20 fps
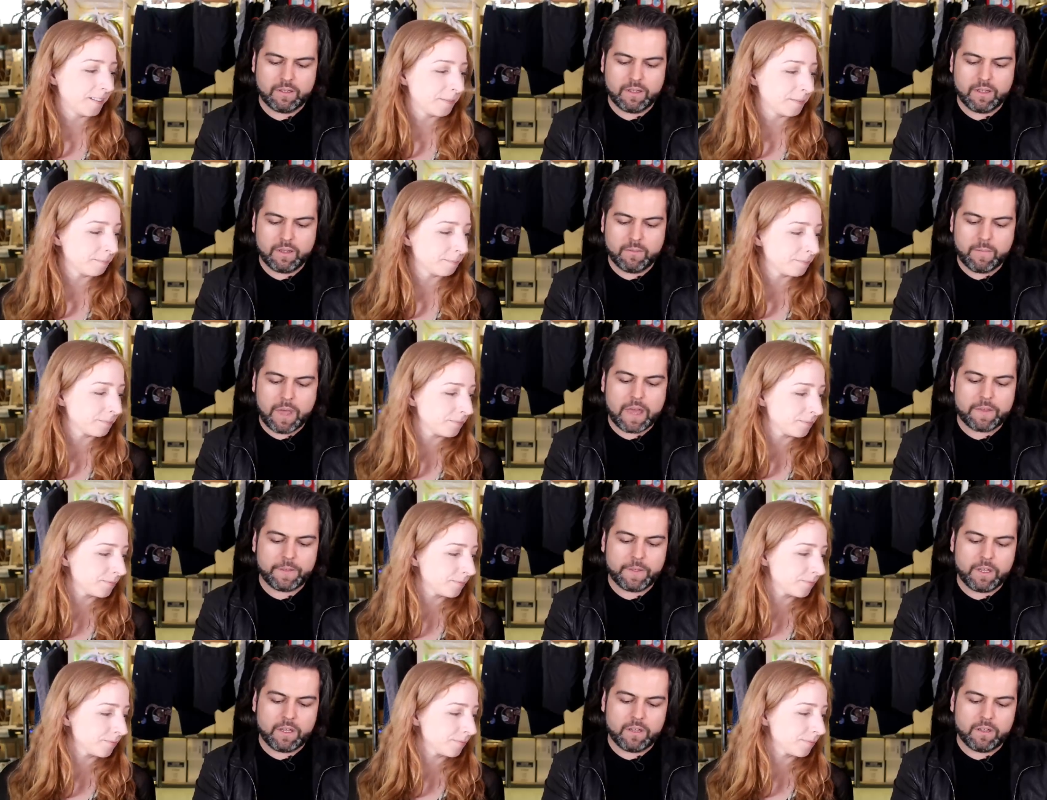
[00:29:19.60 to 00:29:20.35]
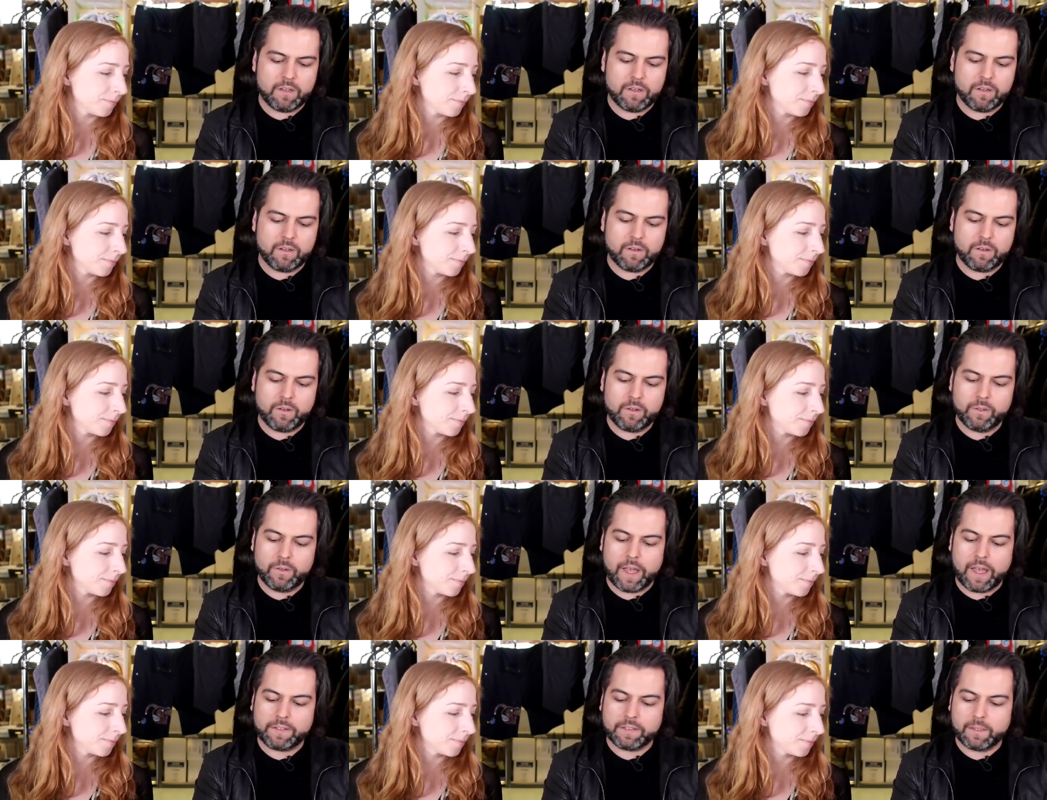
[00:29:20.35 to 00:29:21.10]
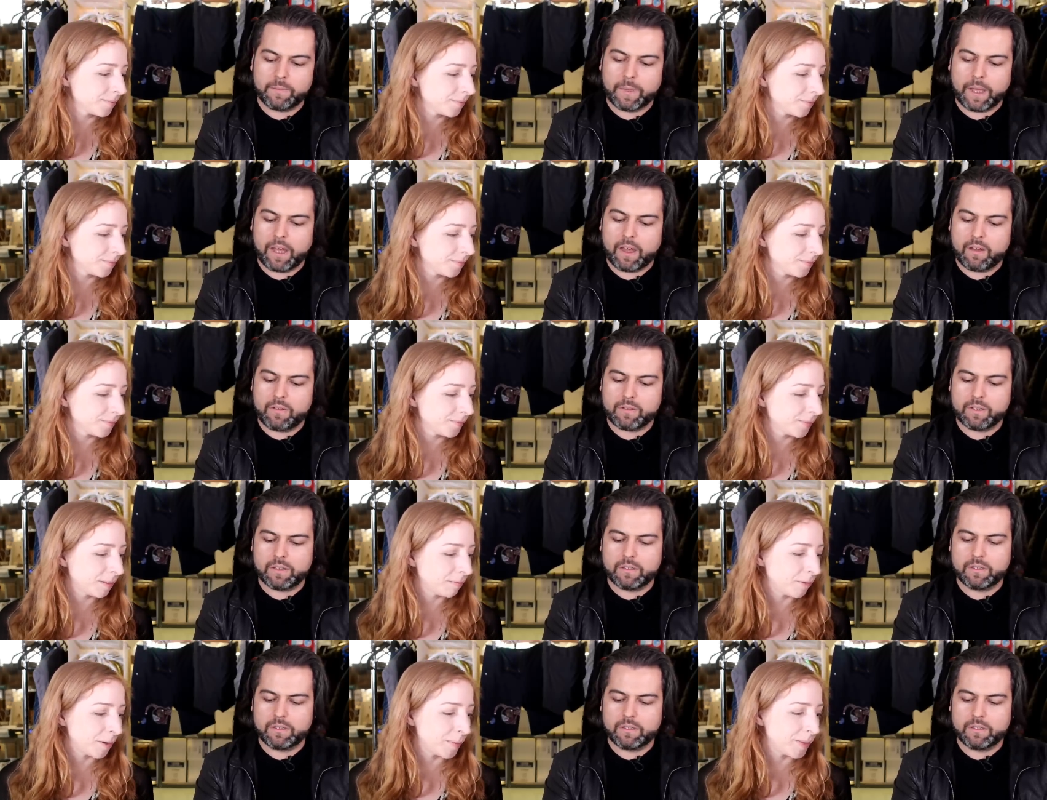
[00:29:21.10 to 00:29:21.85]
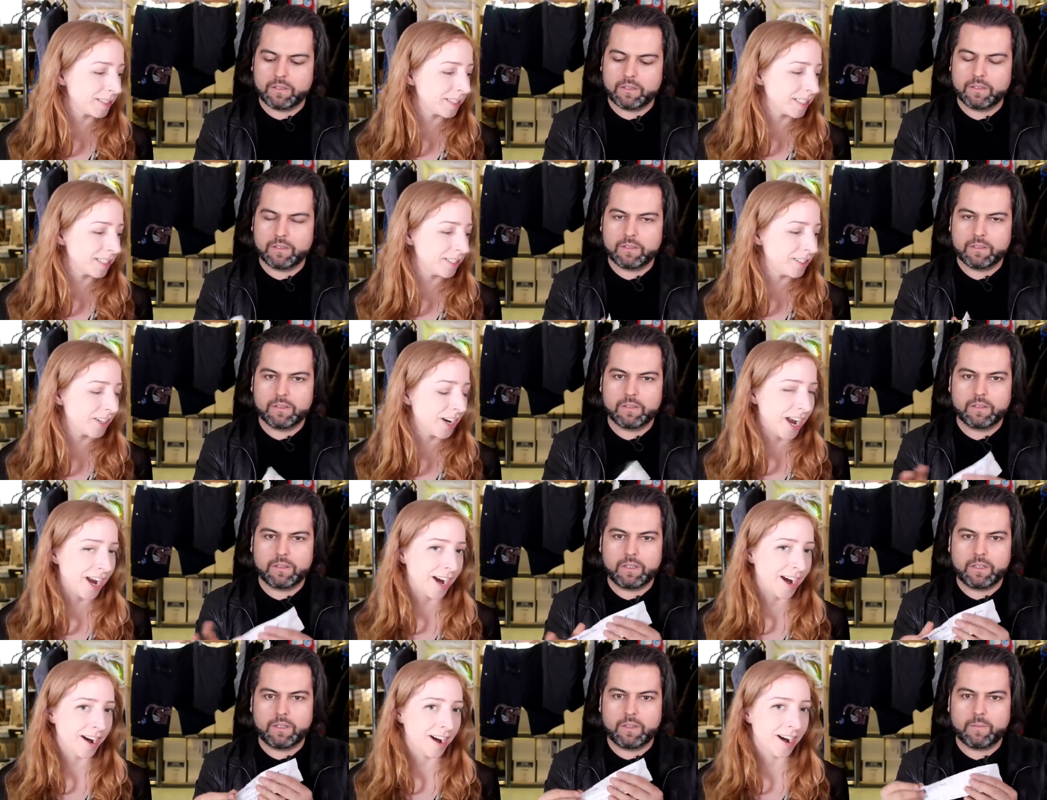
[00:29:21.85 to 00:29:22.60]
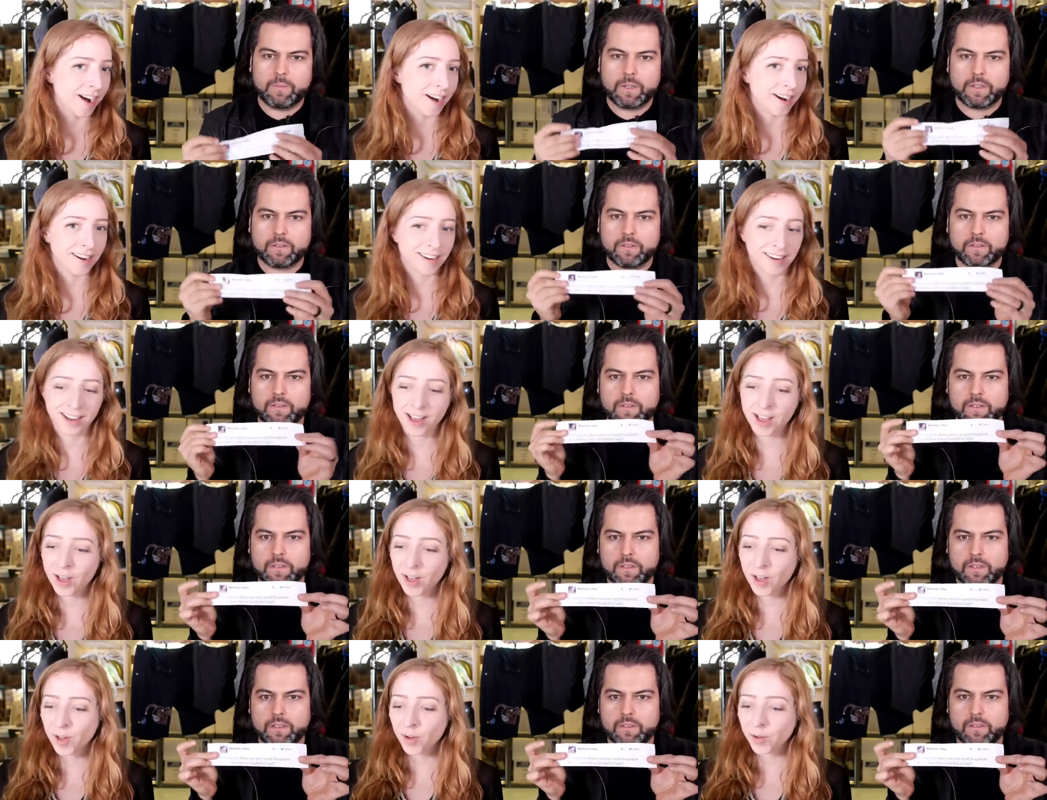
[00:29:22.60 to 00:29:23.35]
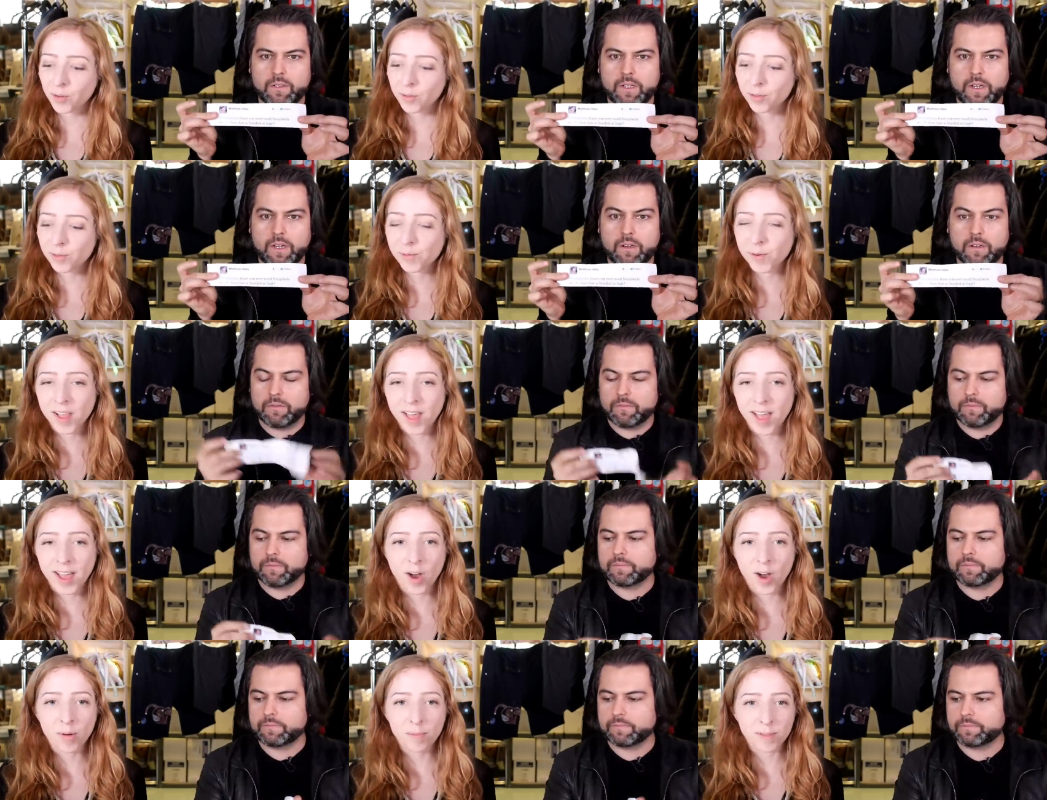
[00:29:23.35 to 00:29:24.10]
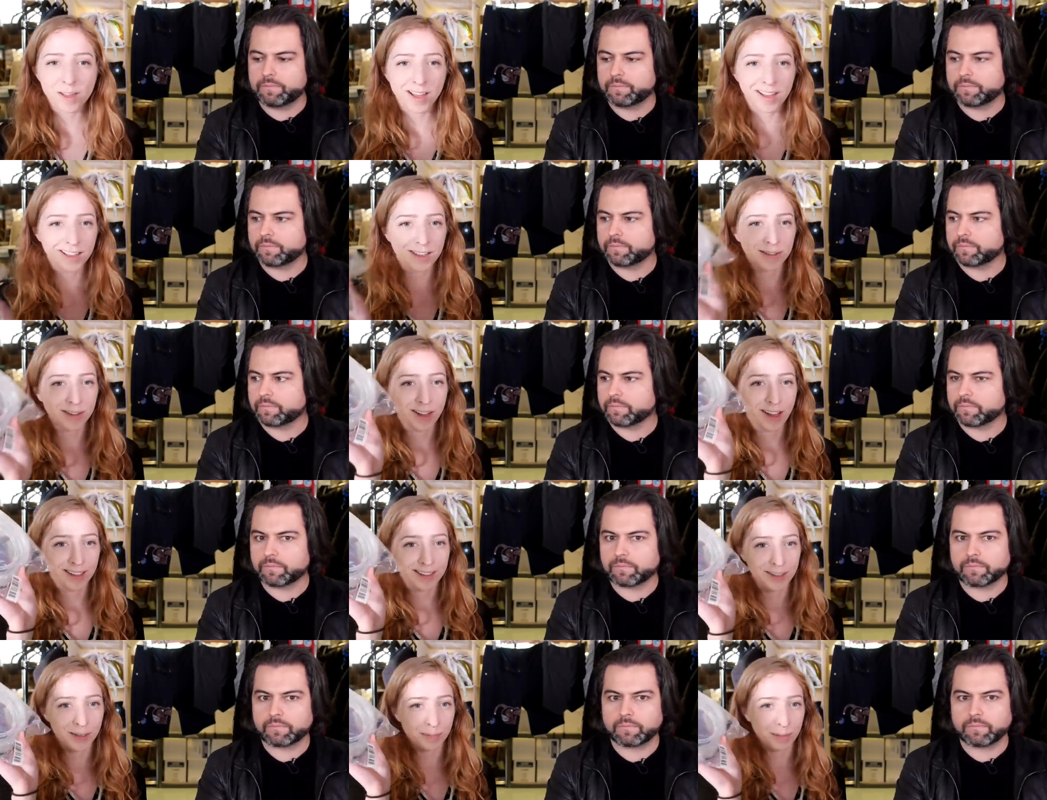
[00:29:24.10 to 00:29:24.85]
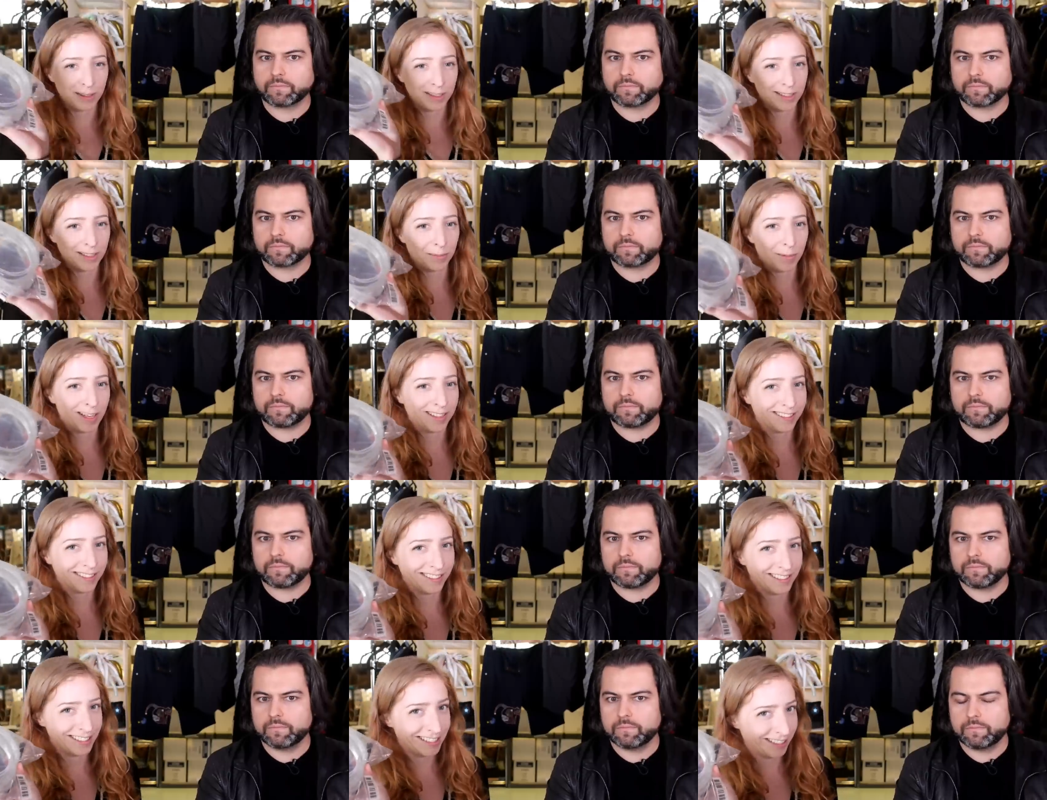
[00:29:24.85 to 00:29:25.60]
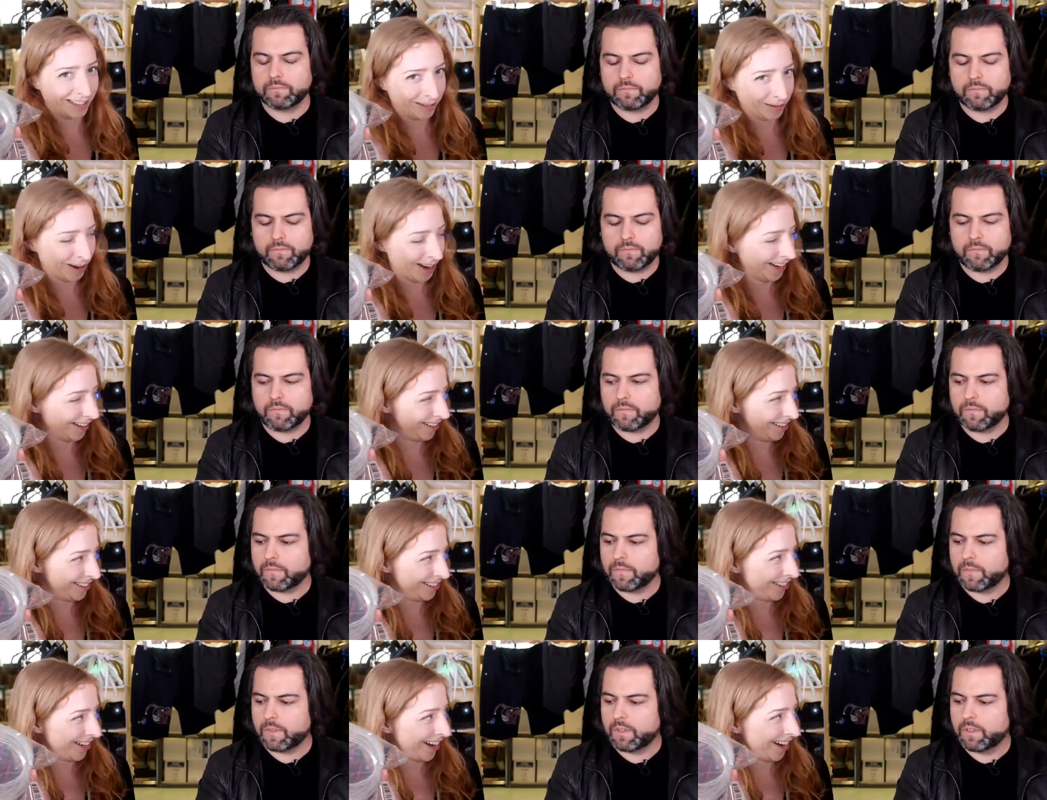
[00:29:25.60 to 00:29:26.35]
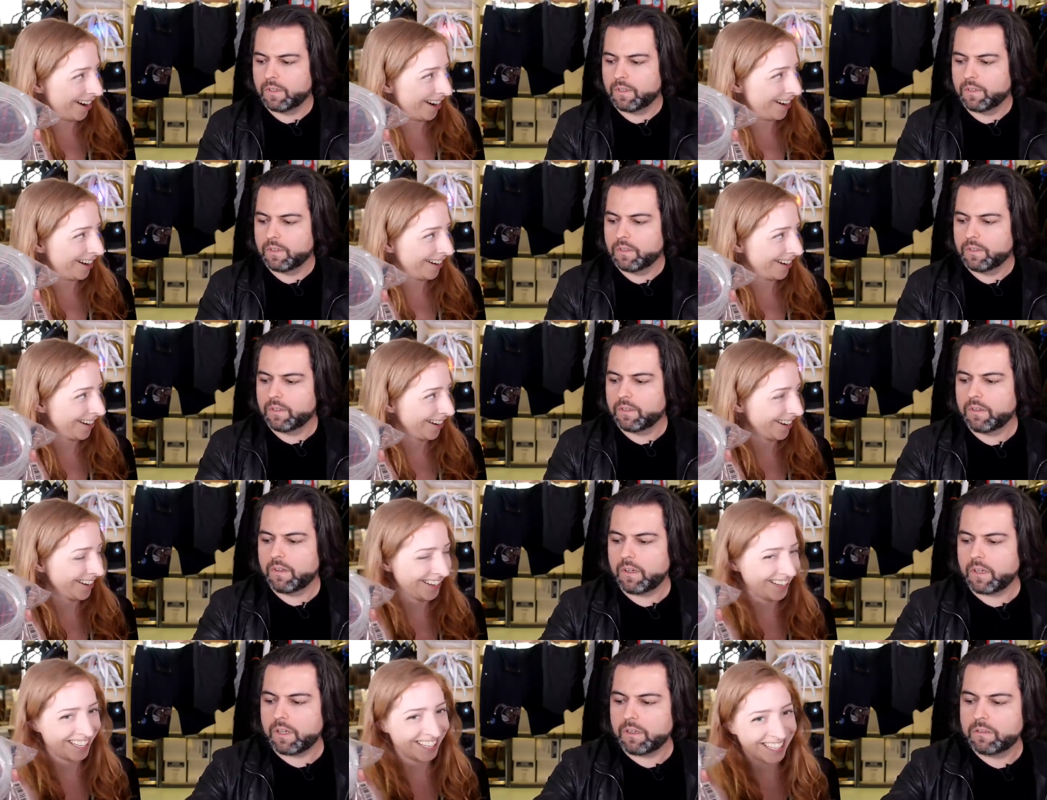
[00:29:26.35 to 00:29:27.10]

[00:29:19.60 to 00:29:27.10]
Speaker 1: Matthew, who asked about
Speaker 2: ribbons in your hair, the pixels in your hair. Well, I hope that you'll also put this welted E L wire in your hair. Okay.